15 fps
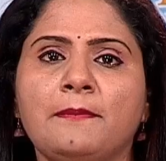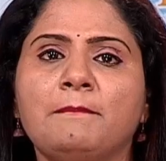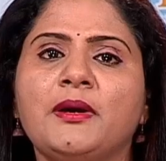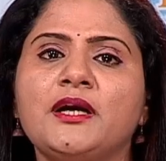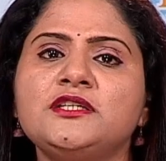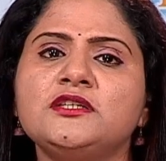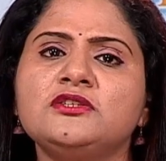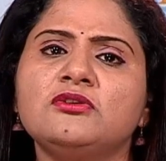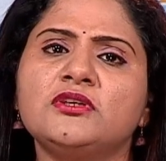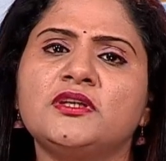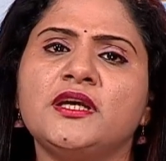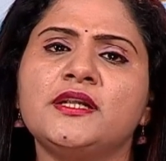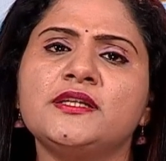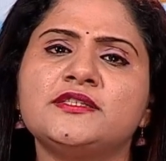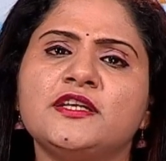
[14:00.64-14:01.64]
Budget
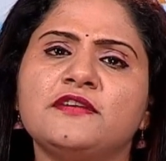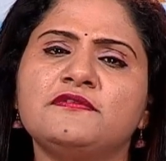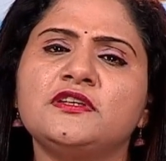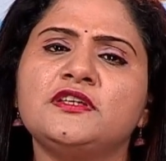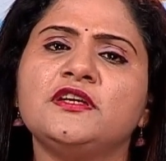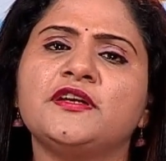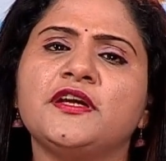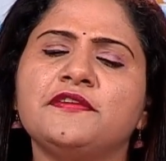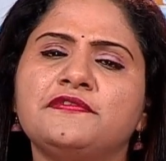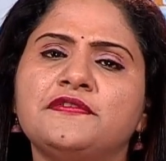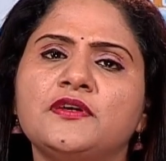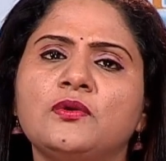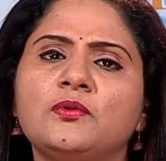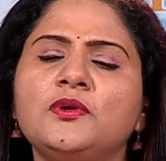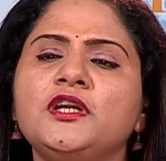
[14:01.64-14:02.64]
hotels definitely refer
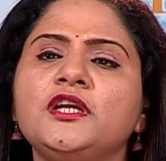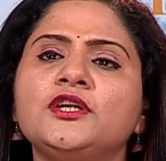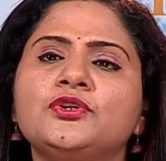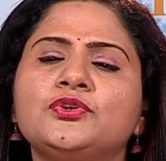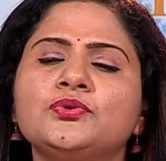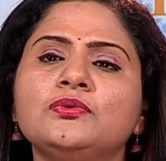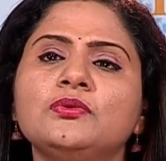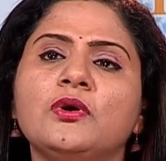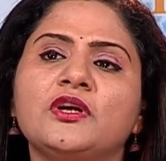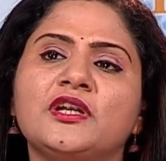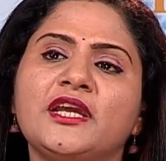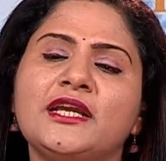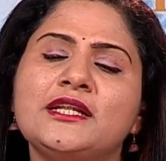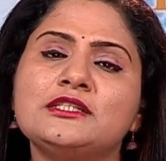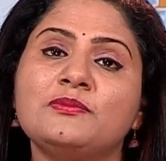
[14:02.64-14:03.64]
only to
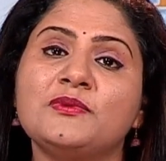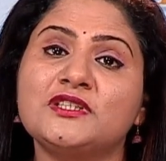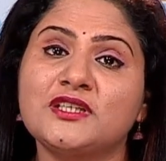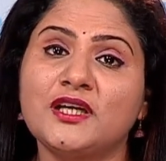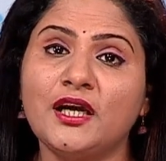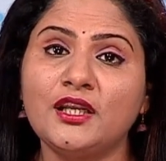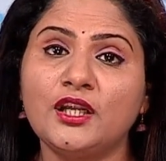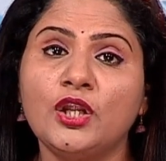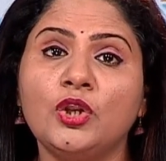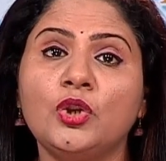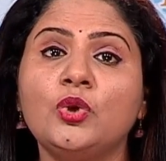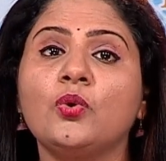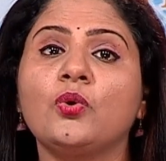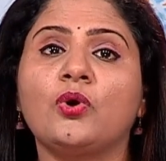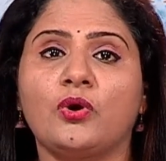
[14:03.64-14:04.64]
hotels which are
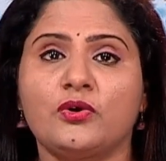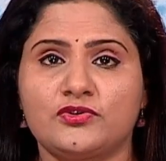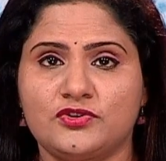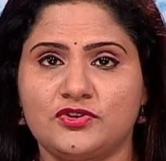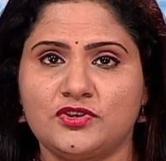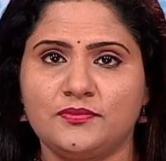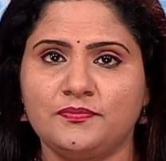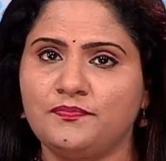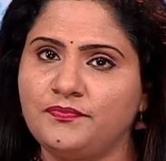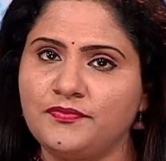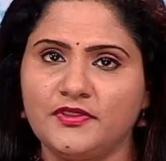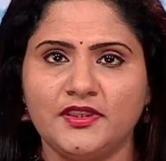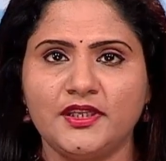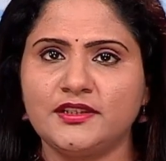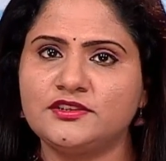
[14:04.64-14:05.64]
low cost.
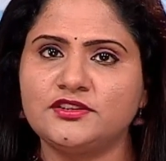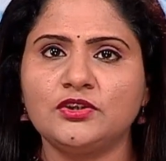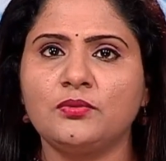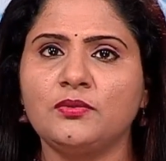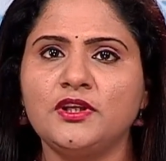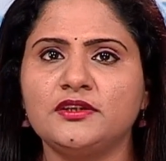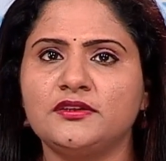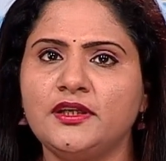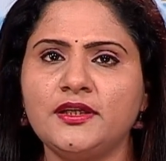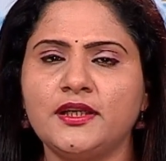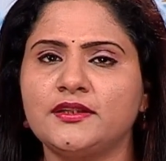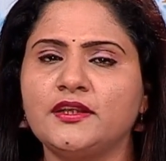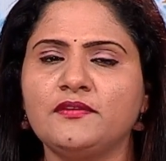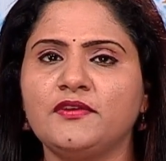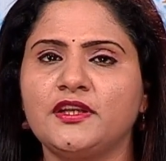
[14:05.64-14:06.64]
That is the only thing,
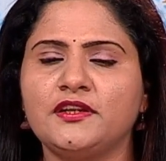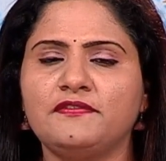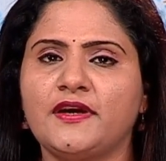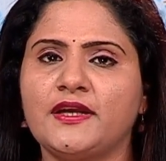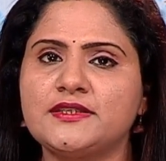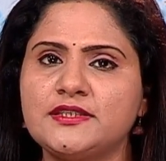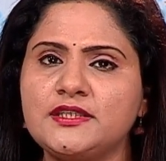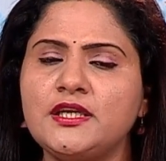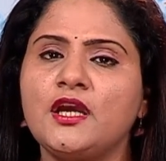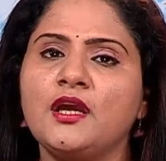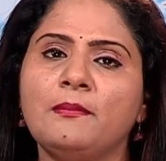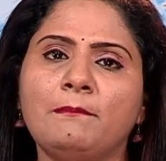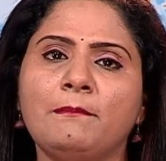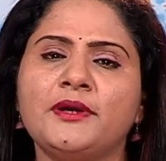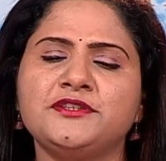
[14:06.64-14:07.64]
nothing very fancy.
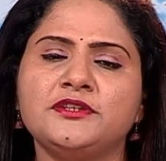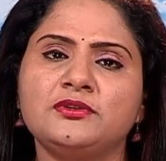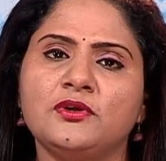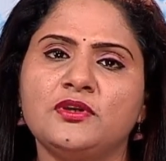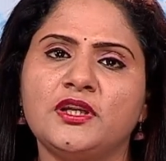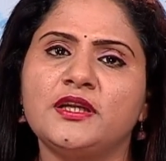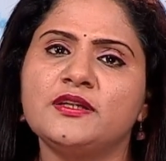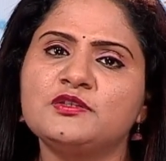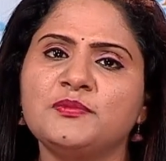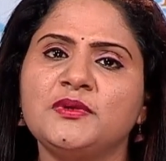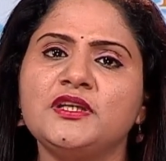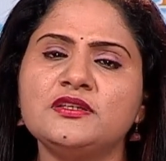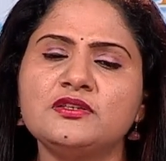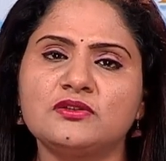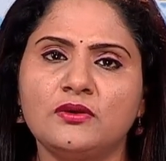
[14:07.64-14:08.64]
Budget hotels
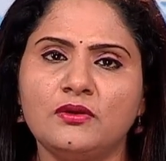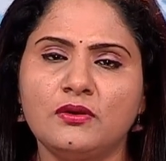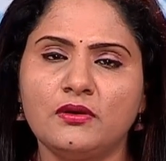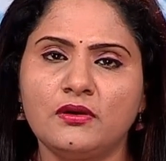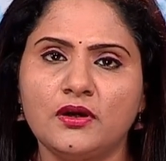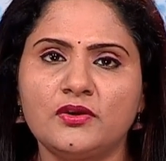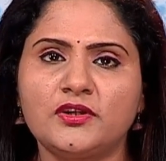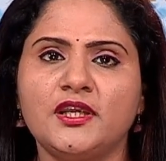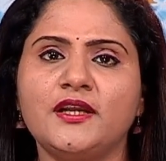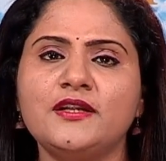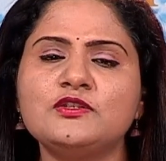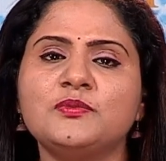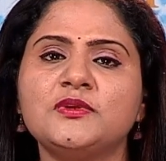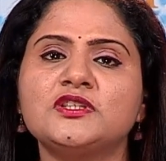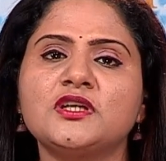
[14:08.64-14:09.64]
means
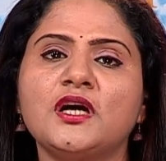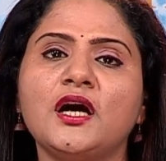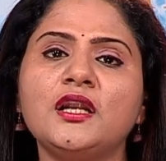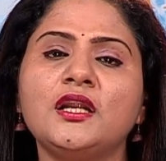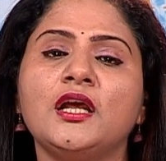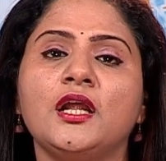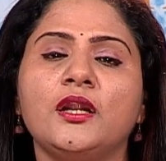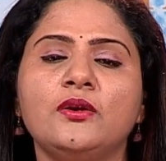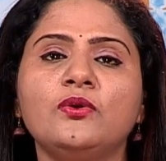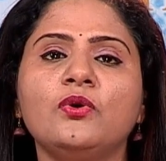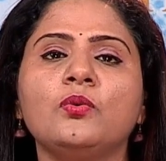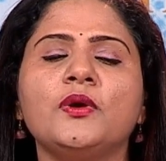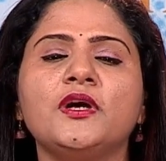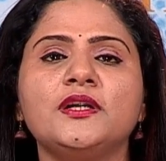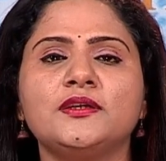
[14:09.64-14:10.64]
hotels which are
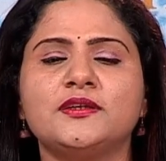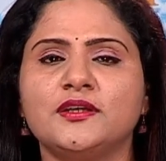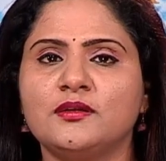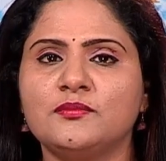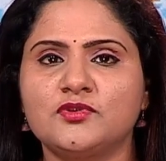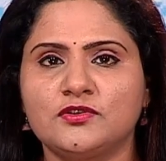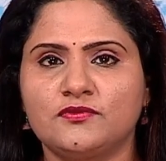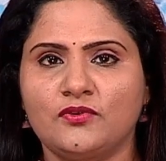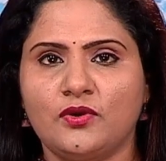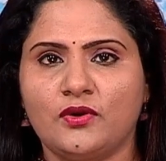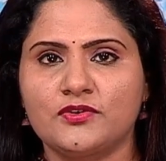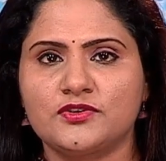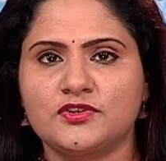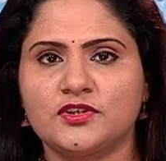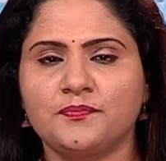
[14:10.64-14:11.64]
lower in terms of
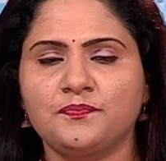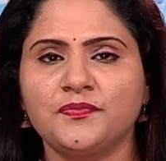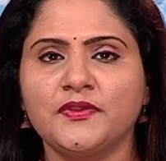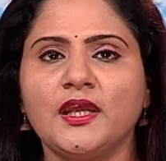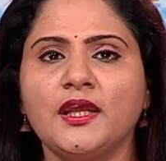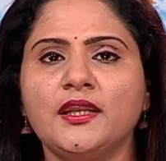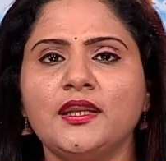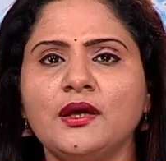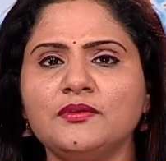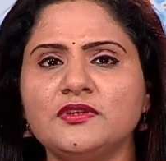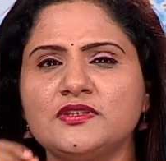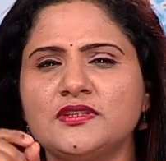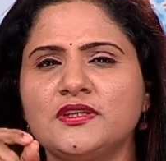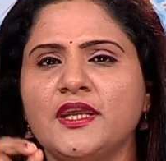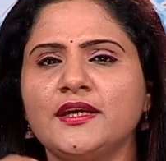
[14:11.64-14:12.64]
cost. Now,
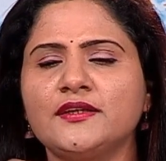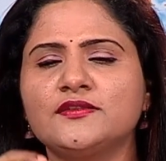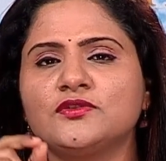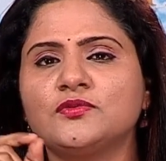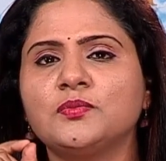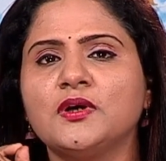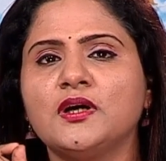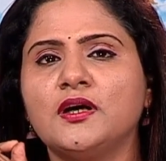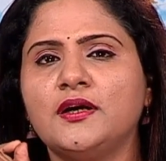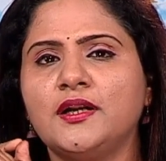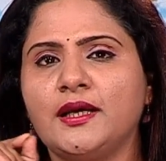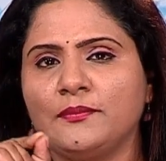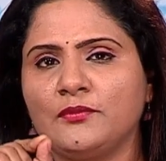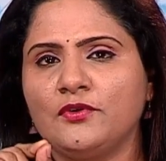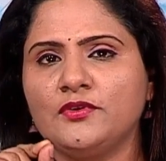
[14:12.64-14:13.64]
this next word I
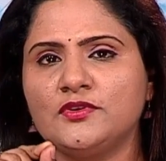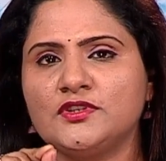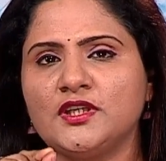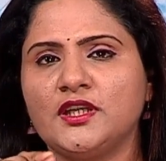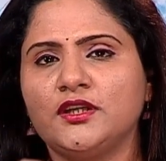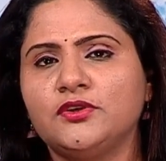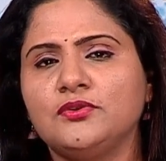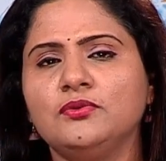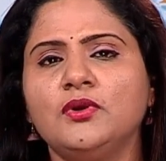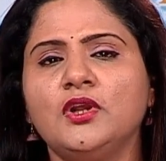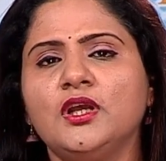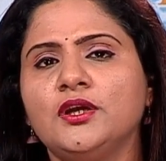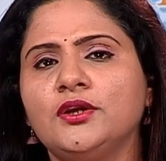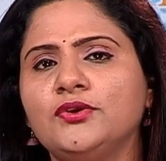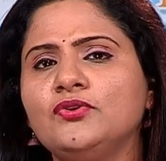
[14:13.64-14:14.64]
am going to tell you,
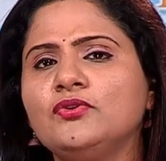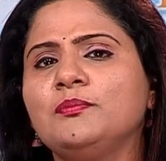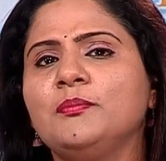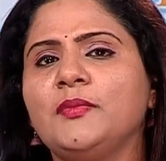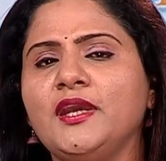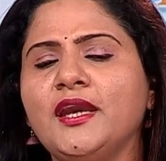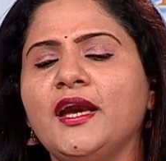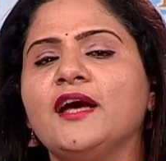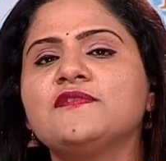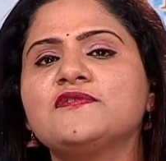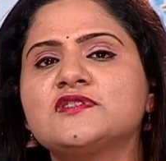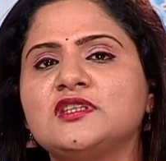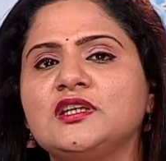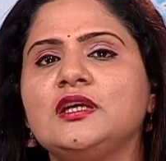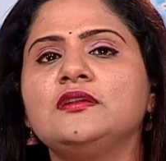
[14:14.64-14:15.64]
you may have
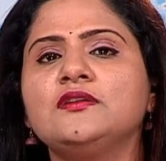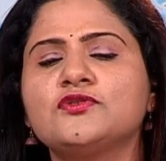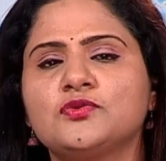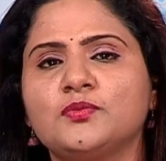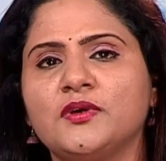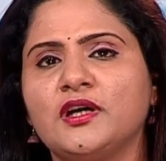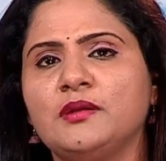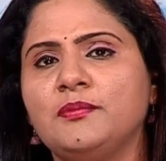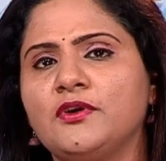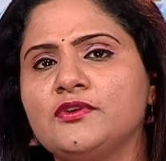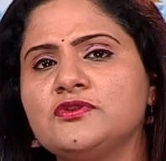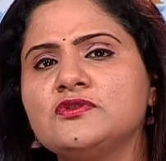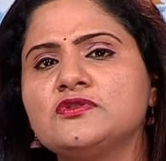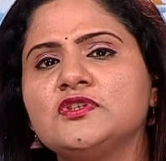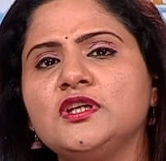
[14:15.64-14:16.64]
seen this word because
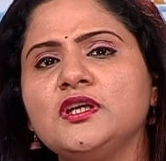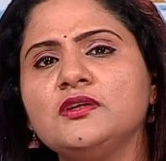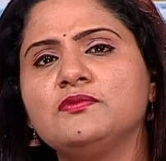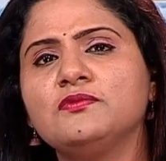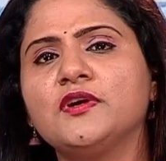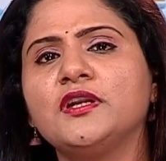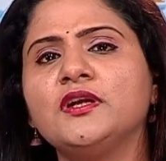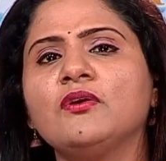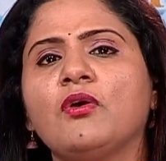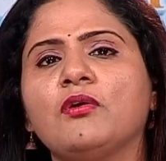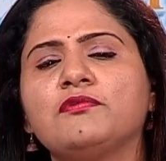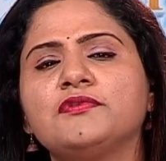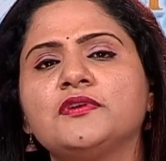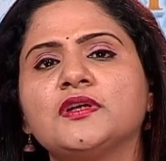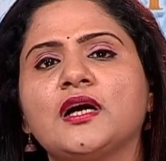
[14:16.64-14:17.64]
you see it very
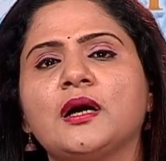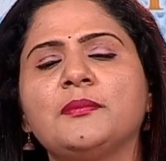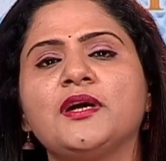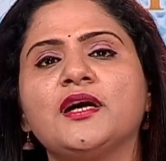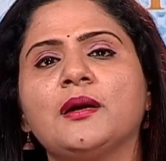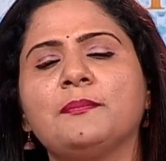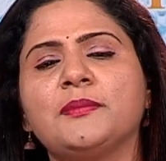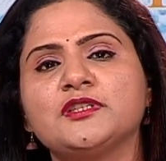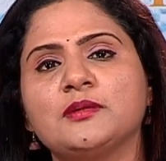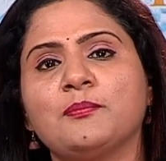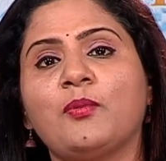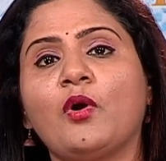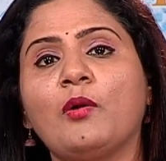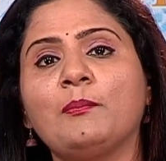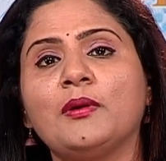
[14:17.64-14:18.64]
often coming up as a
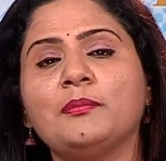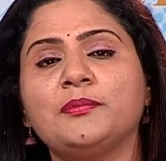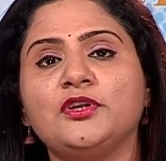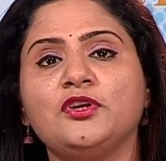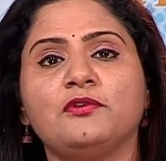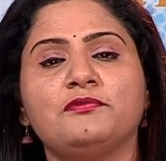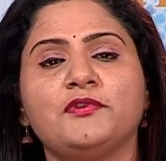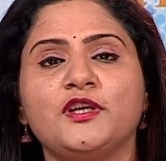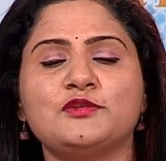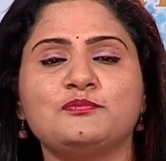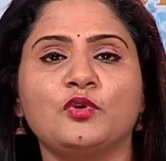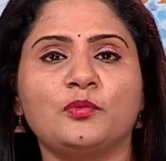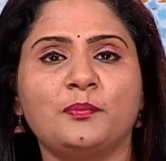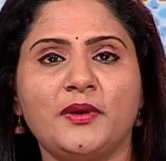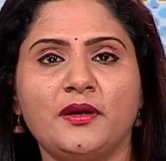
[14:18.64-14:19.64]
pop-up in your
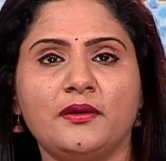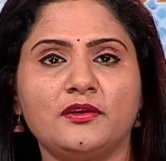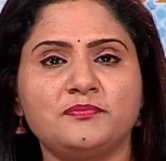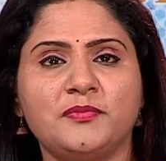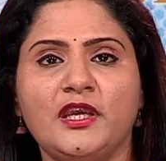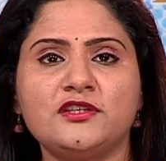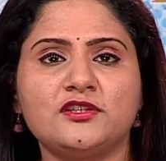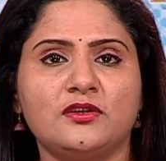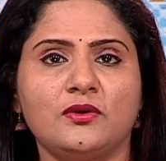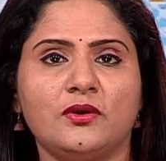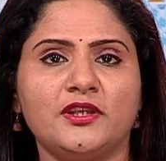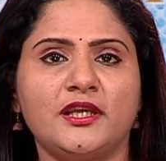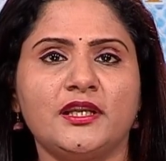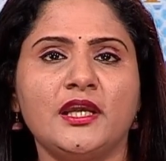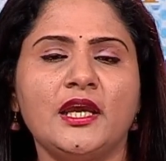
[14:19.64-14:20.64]
Facebook page and all
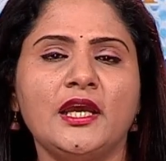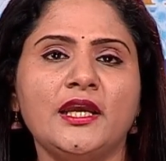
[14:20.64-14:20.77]
that.